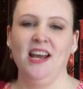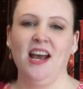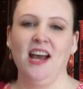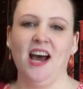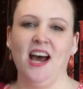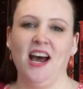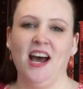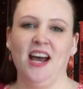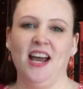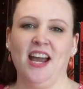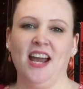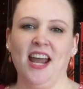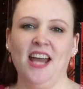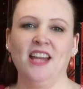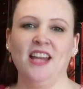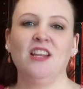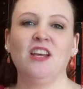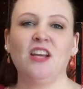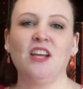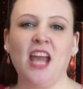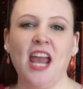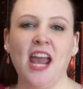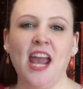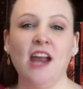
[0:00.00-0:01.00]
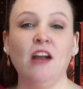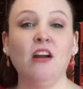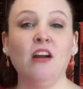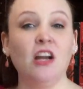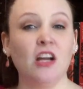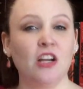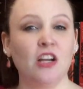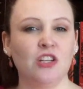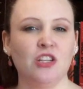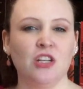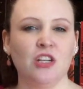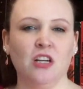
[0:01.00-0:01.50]
and the
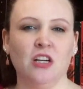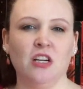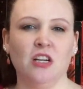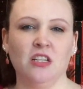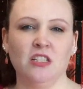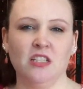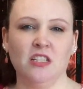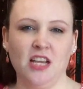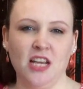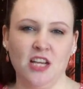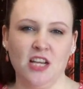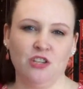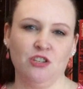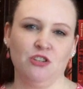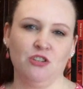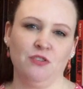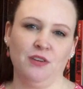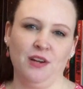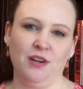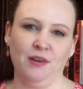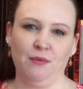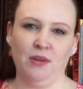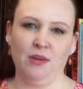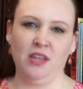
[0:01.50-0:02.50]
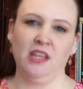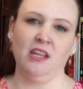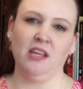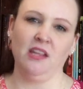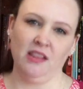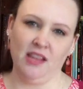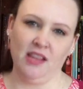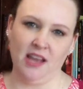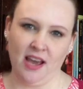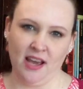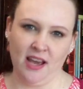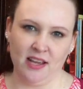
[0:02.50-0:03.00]
character's history within
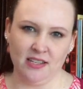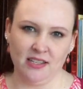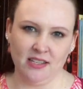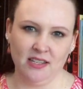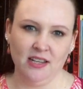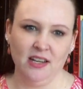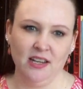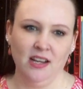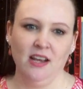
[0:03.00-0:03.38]
that.